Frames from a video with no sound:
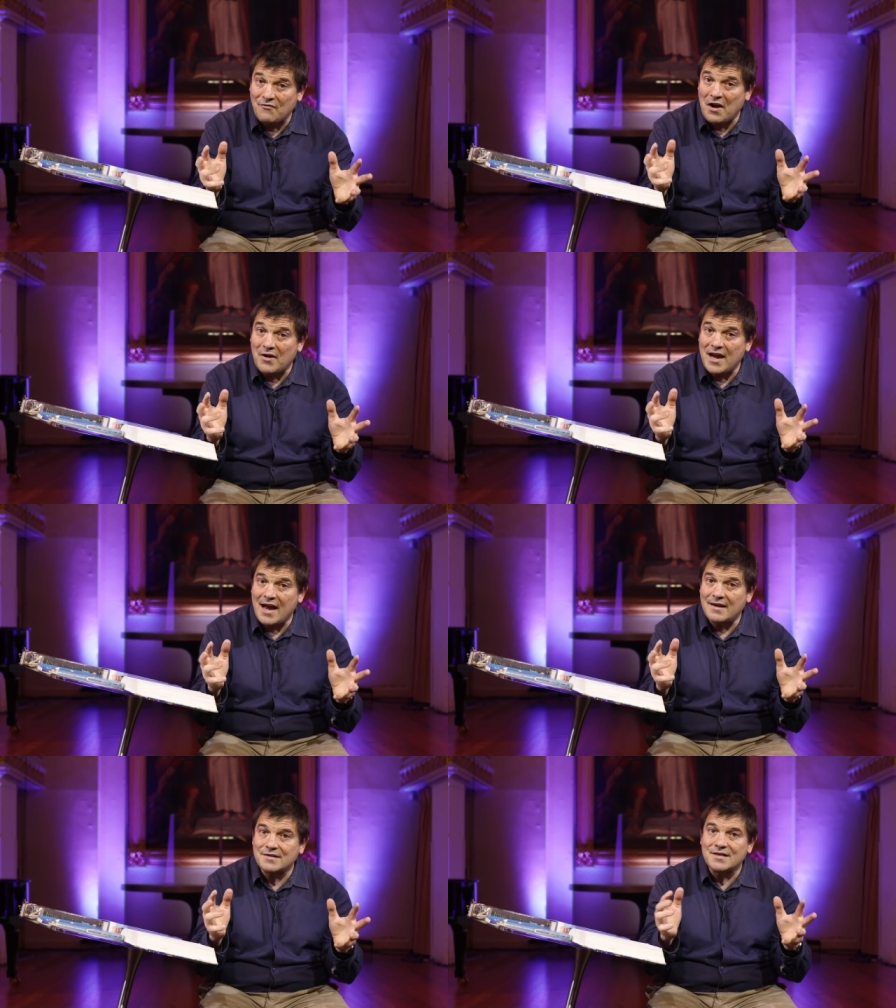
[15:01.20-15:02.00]
very
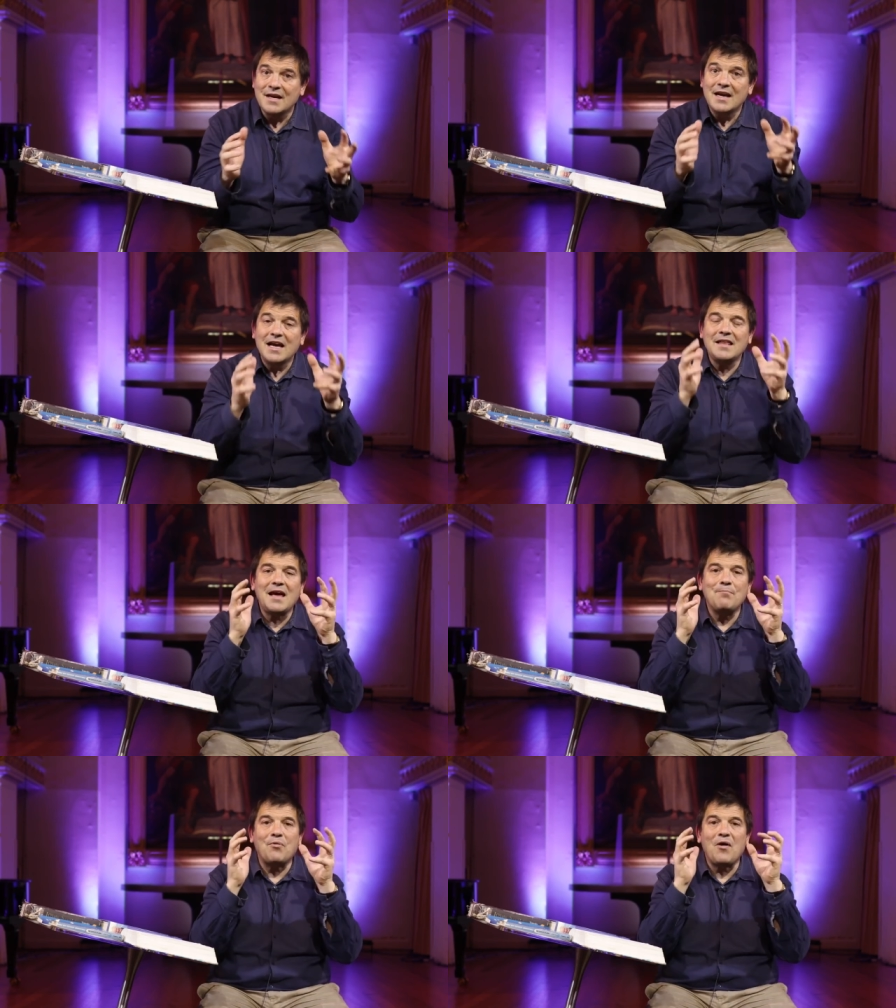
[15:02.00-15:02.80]
end." He
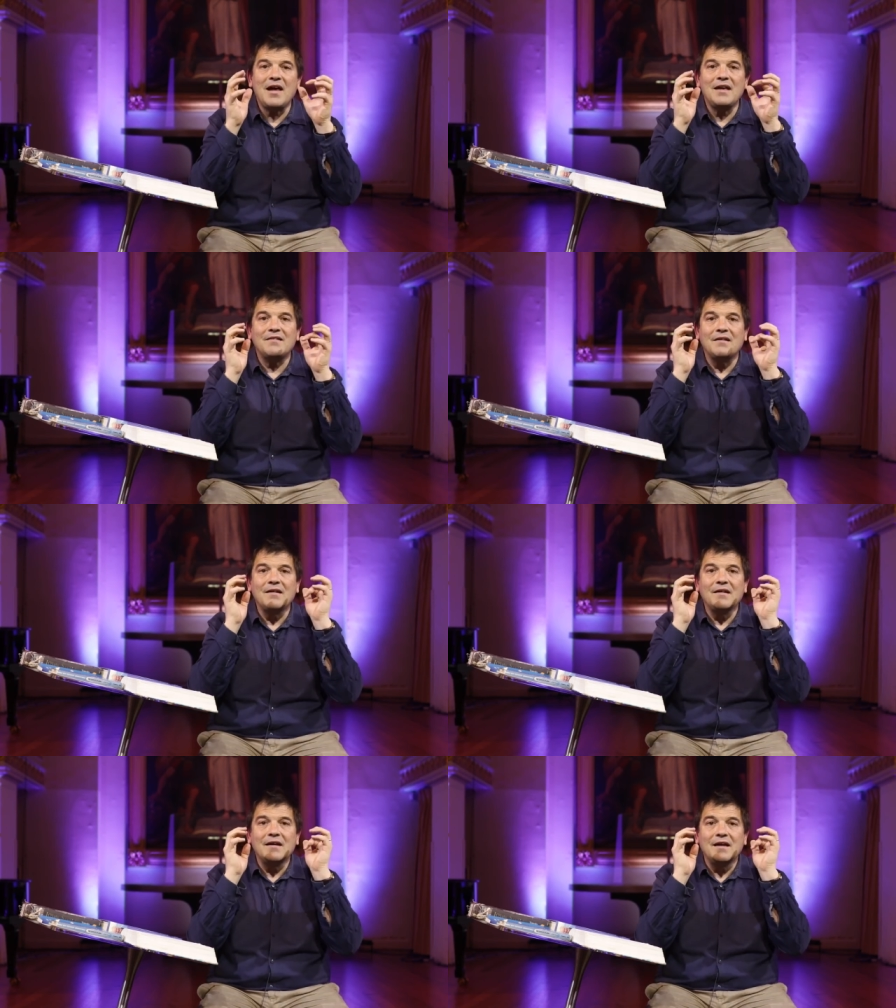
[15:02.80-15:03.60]
then prayed,
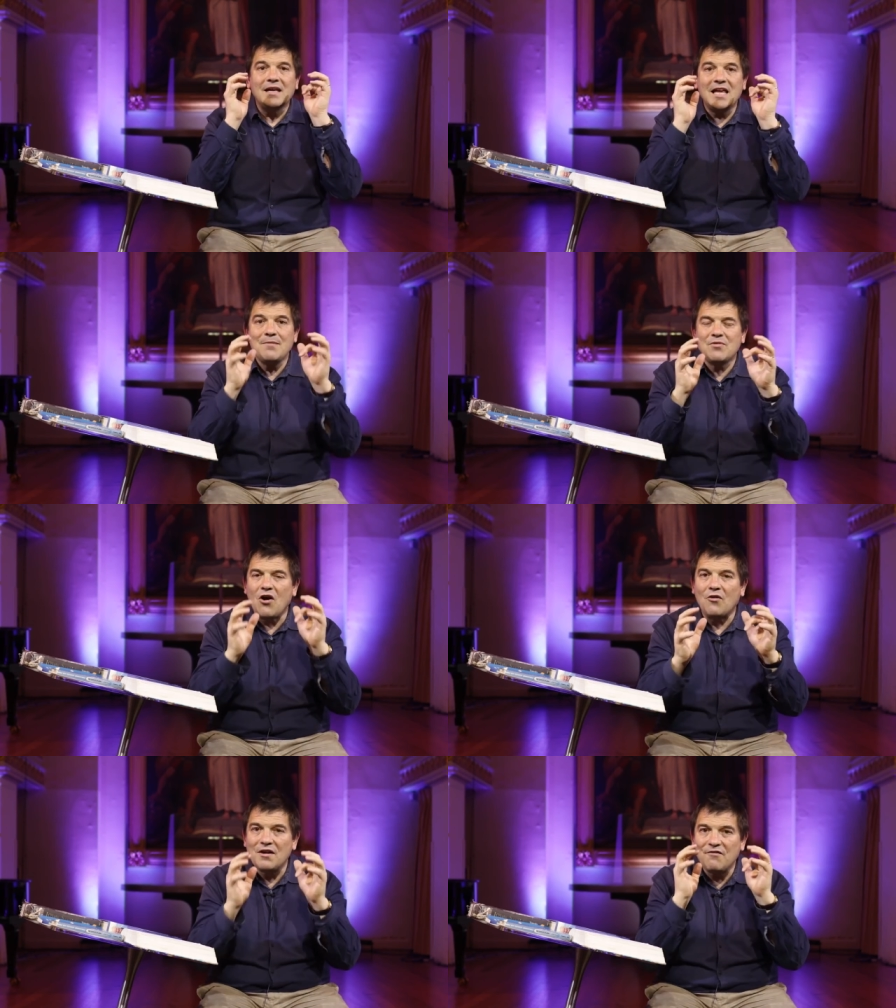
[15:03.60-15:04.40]
"Keep
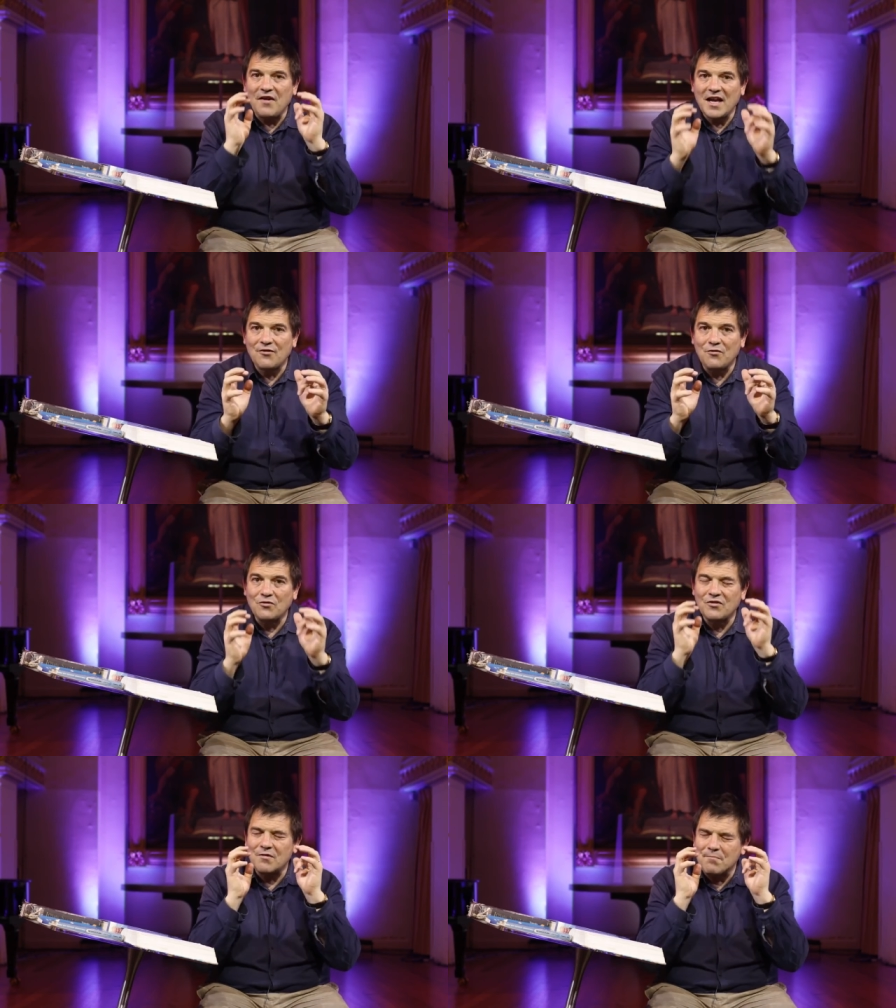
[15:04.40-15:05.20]
Corrie faithful
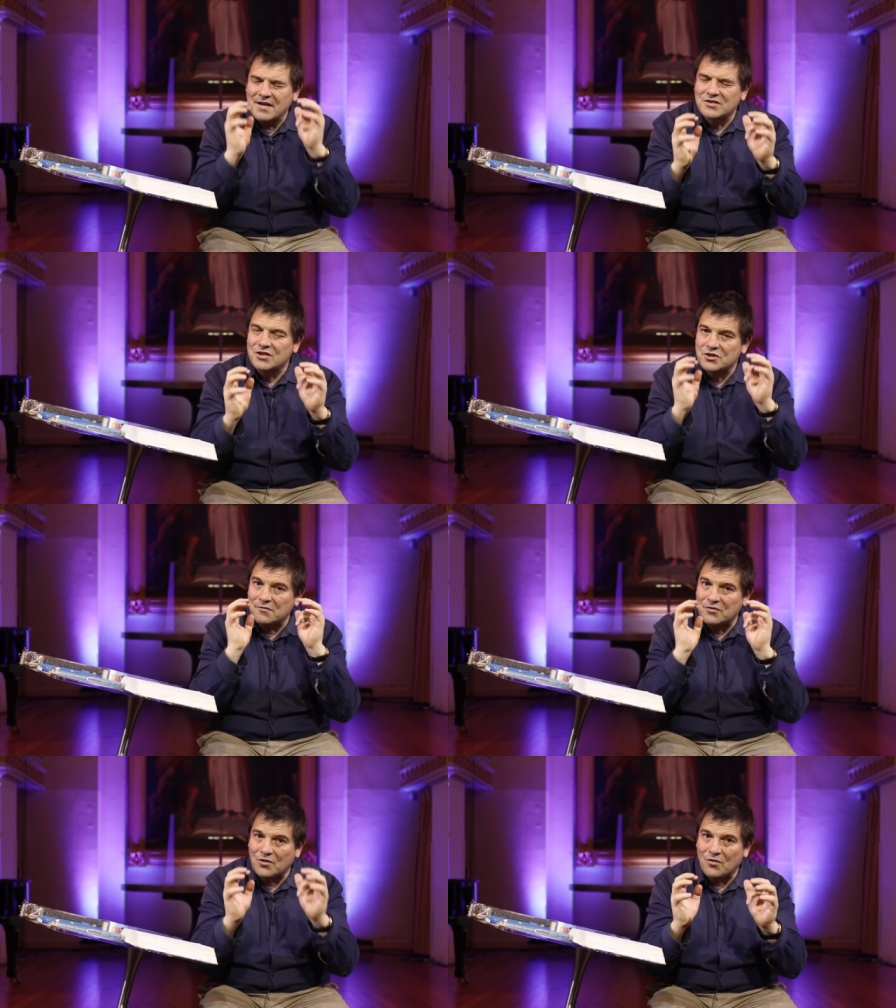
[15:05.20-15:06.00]
to the message
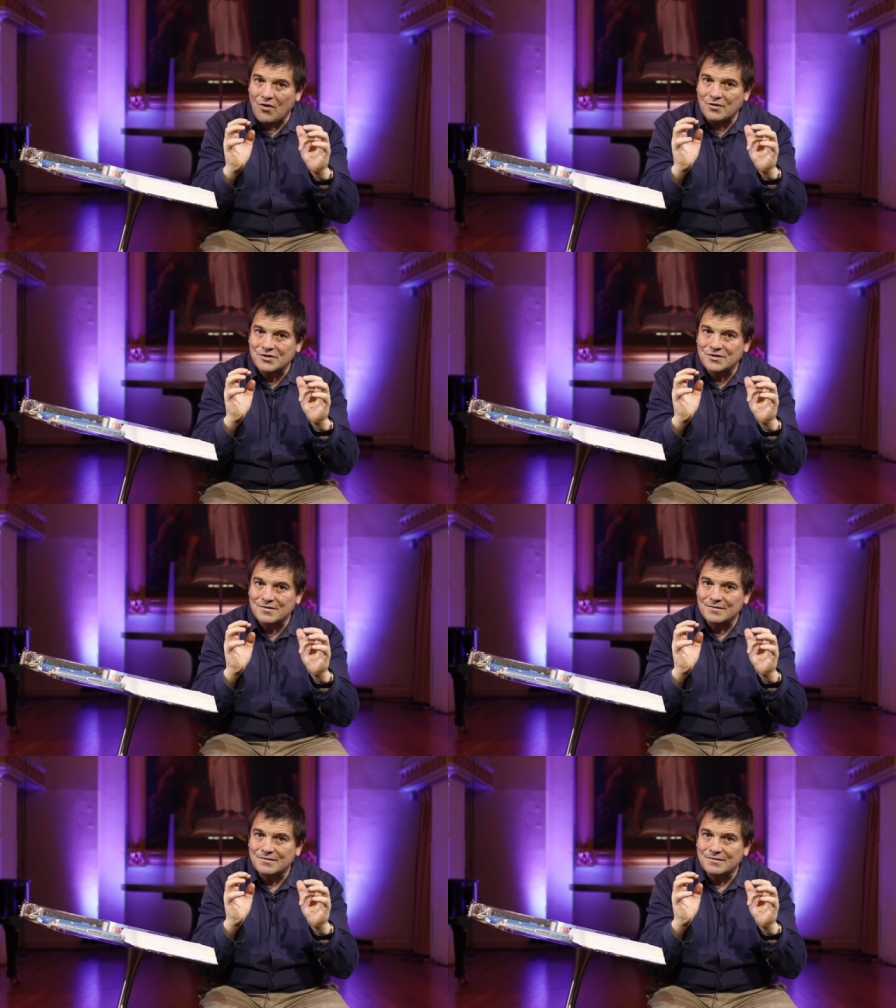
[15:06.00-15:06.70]
of the cross."